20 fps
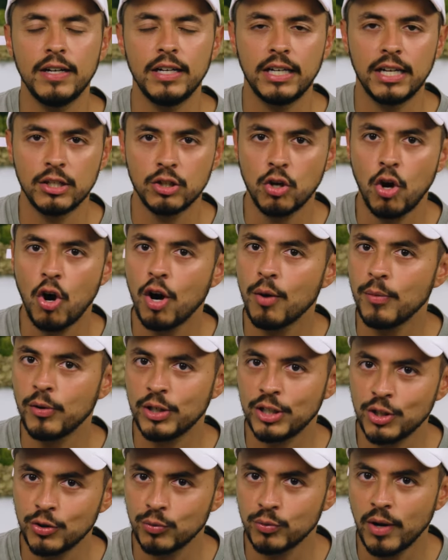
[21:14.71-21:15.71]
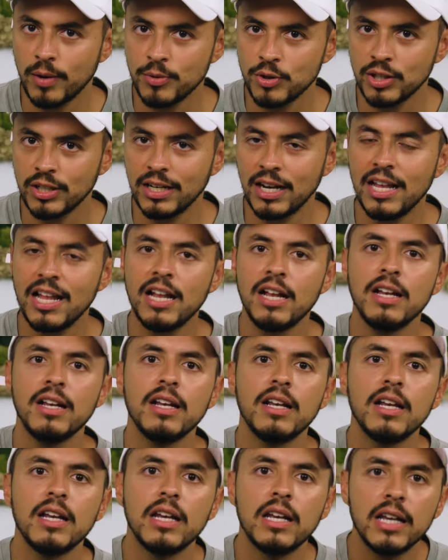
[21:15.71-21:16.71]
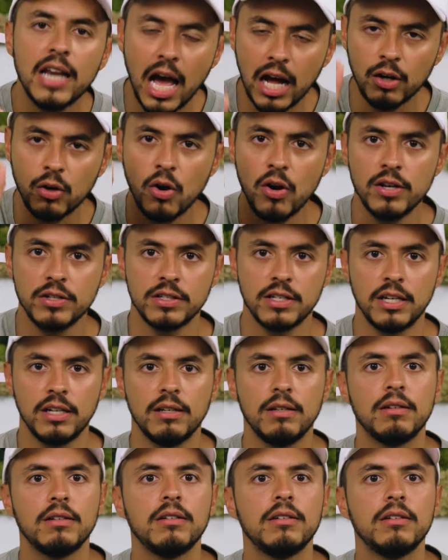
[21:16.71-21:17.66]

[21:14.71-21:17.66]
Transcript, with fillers: against hormone disruption, not causing it.